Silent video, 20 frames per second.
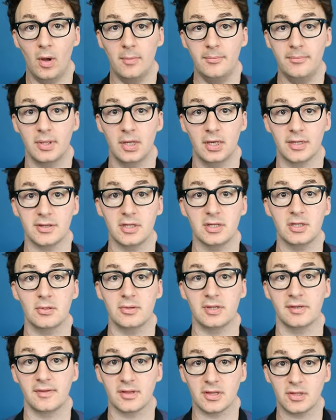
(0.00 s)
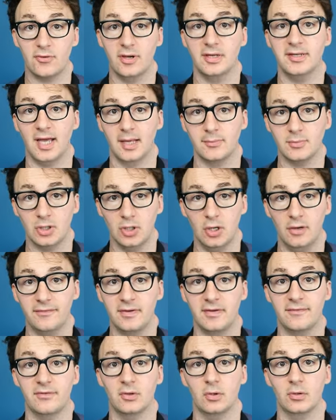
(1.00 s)
One person using the screen name
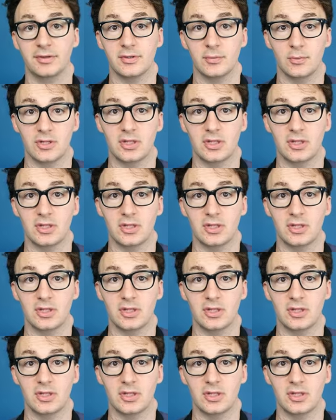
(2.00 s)
Toffeeforce